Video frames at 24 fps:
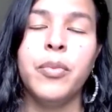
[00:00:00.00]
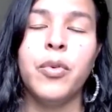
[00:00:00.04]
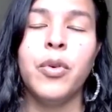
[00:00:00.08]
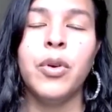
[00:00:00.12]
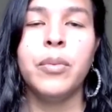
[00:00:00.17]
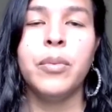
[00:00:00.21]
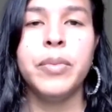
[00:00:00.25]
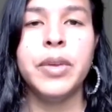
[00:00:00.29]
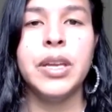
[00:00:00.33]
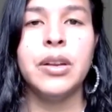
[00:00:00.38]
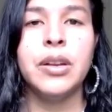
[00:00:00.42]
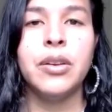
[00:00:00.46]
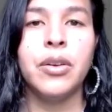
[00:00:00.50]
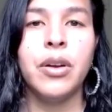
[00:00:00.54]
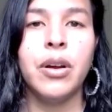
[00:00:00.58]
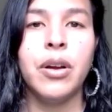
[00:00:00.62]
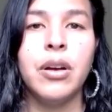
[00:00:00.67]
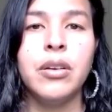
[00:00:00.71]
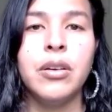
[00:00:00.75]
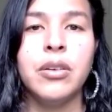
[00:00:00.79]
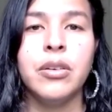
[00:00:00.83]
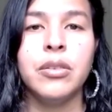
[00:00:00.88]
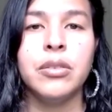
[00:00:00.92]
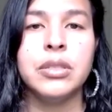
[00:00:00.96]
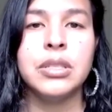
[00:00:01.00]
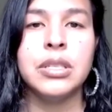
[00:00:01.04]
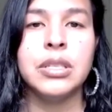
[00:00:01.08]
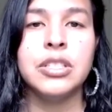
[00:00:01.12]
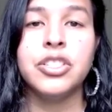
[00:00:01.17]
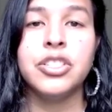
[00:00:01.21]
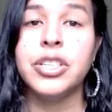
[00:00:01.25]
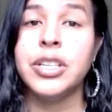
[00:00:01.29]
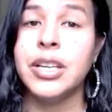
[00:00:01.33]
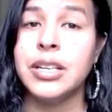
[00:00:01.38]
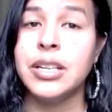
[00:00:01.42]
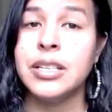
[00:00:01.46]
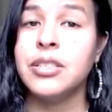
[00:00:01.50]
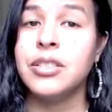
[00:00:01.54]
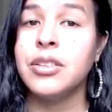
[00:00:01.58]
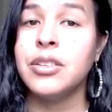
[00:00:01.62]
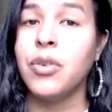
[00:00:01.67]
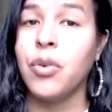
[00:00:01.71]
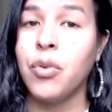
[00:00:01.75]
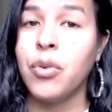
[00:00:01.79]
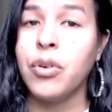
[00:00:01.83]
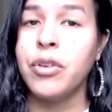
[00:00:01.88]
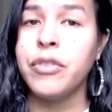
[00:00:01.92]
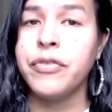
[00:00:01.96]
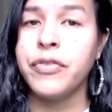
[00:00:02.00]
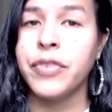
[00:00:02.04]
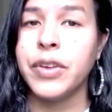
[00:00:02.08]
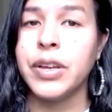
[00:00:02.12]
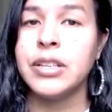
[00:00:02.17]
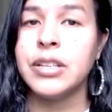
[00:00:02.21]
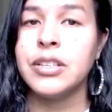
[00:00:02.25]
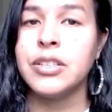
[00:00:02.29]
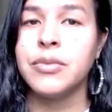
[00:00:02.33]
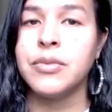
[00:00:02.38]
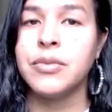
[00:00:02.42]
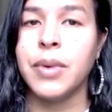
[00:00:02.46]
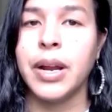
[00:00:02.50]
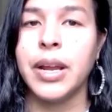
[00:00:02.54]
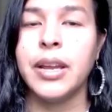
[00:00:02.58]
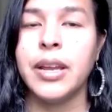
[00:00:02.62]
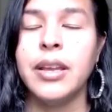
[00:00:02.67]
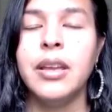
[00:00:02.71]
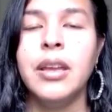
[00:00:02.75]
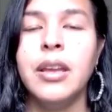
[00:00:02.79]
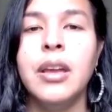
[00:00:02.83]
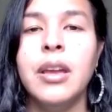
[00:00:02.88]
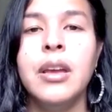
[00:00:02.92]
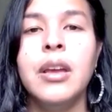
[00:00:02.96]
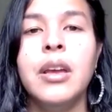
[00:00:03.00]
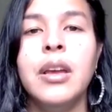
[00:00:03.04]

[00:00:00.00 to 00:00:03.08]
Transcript: well, being her uncle, since she isn't orphaned, right?